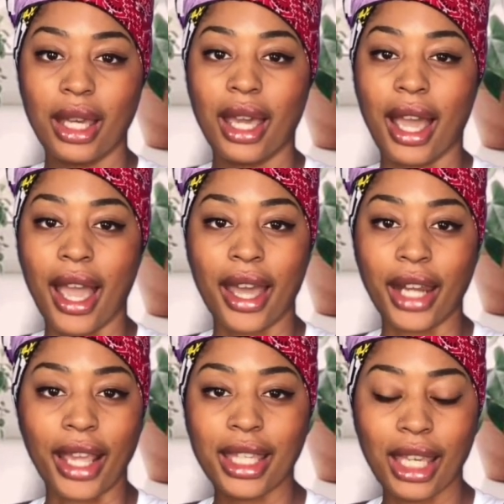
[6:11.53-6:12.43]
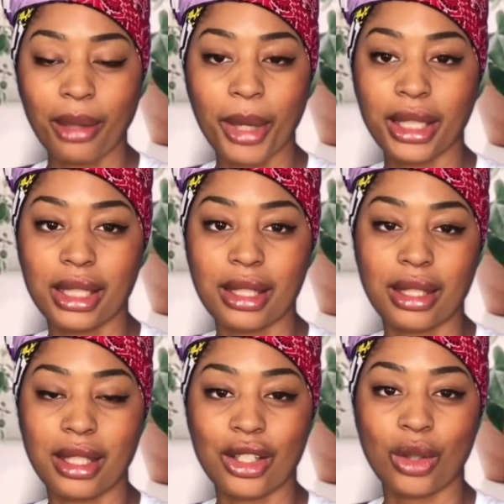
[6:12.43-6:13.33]
I can't make this
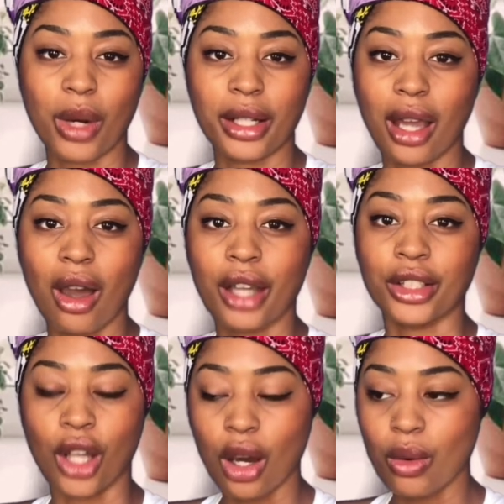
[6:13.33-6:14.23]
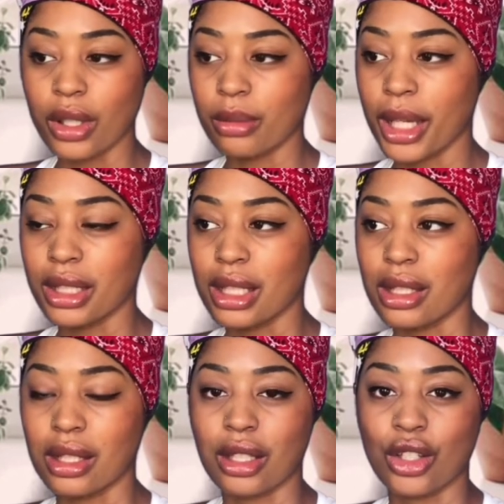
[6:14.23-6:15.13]
decision right now. I don't want to make this
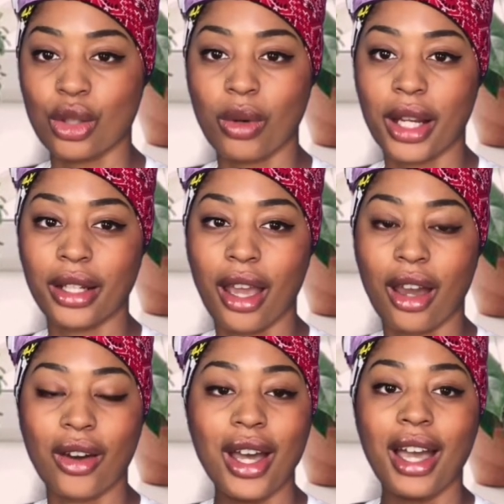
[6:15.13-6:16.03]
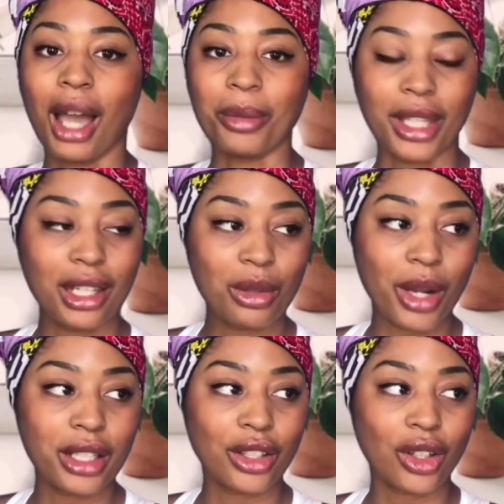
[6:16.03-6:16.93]
decision right now. I'm getting
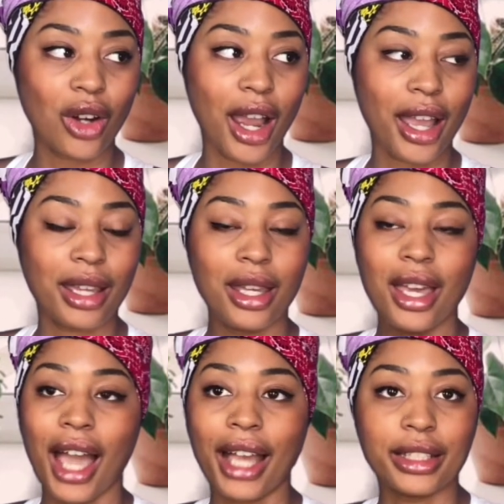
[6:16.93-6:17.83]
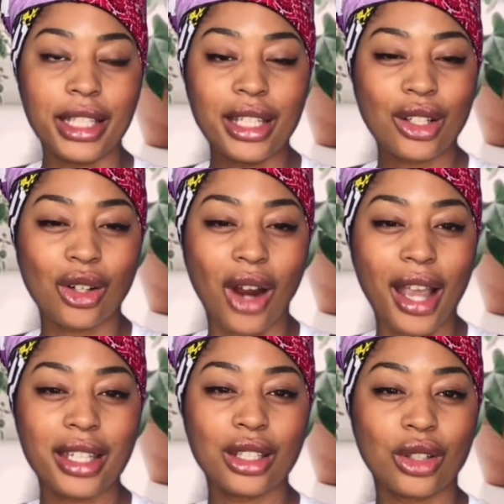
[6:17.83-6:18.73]
ready to cry. I didn't
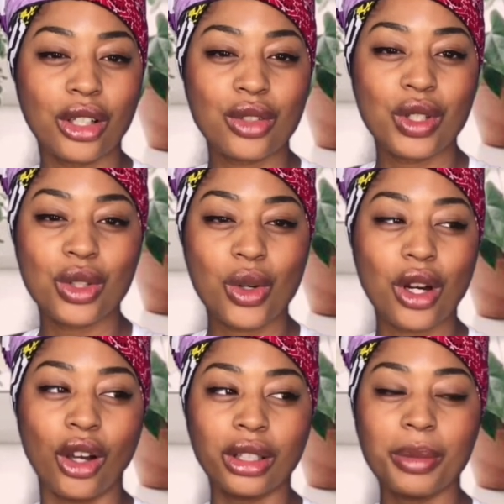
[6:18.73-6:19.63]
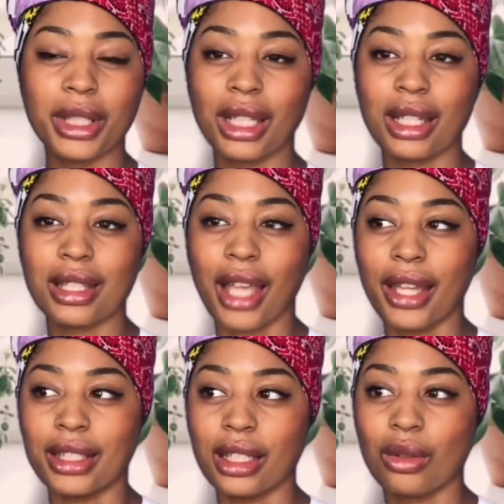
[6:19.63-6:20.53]
cry in the grocery store only because I
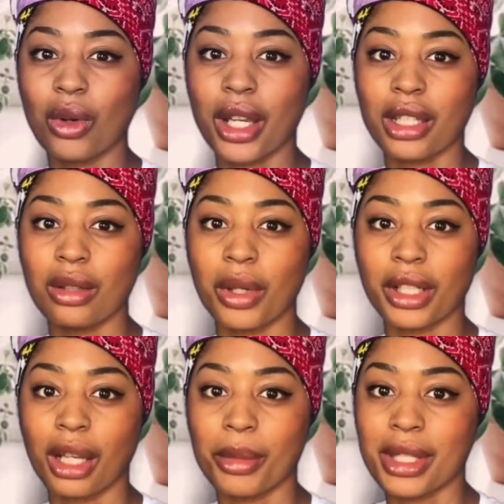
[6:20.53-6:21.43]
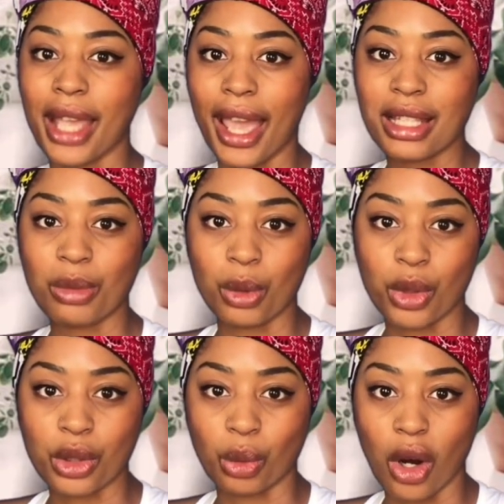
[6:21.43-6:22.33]
didn't want anyone coming to ask me
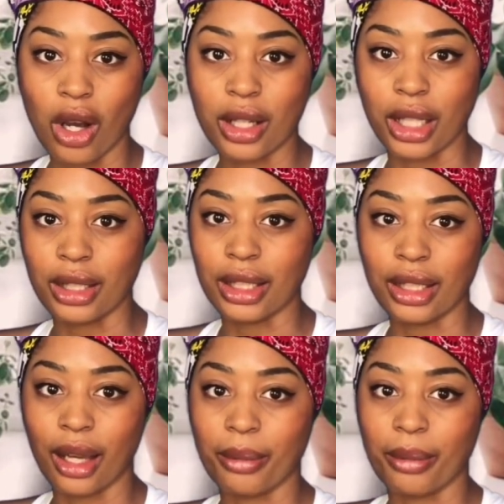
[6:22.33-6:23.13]
what's wrong, and then I'm